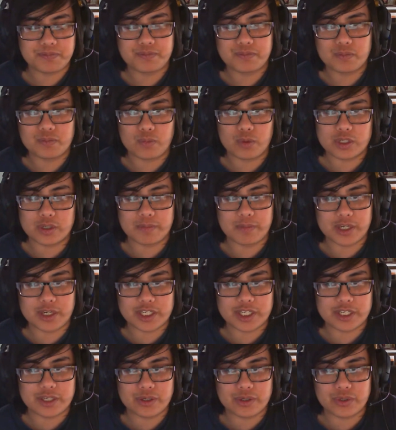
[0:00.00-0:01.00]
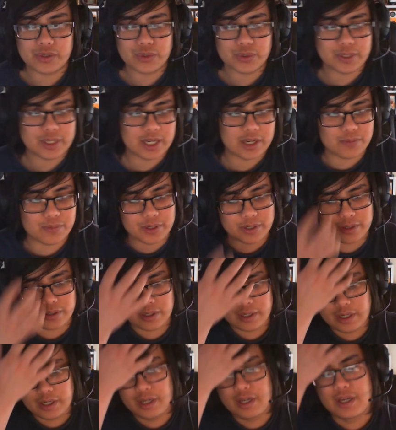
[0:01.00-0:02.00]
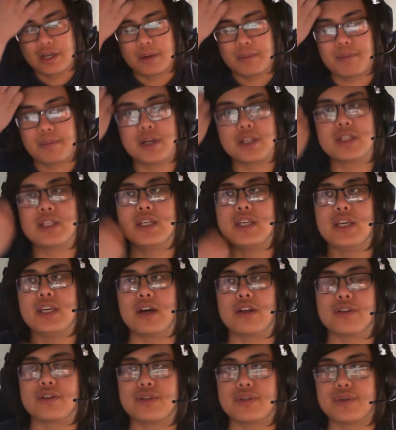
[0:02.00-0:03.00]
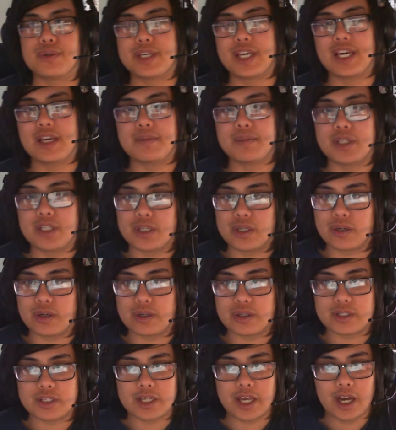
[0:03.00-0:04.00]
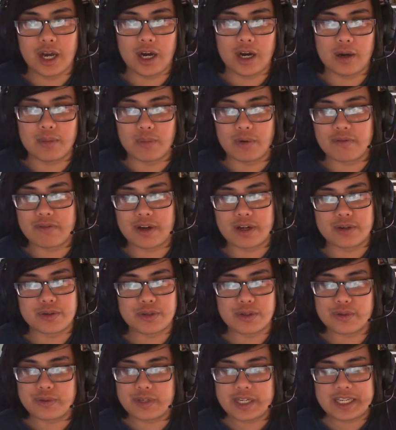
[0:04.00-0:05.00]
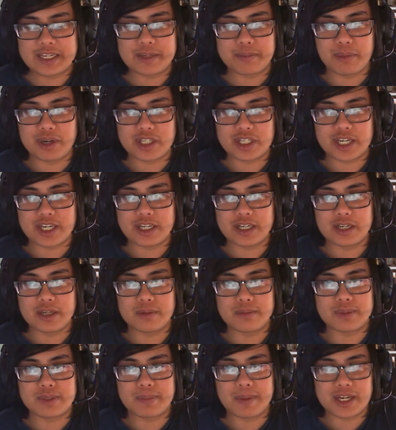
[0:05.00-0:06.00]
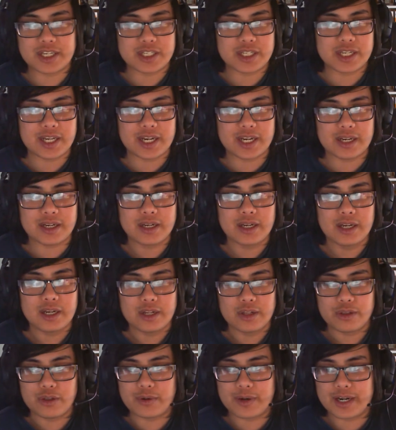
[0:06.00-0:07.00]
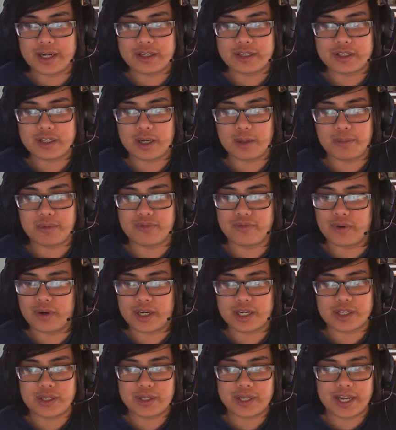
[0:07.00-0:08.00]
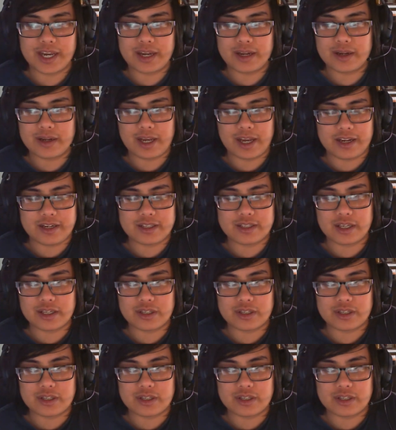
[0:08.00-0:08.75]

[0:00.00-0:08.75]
Wasn't much he could do in that one. But the other 2 games he got set up without needing much items. Managed to get Lorantis set up before I could get anything to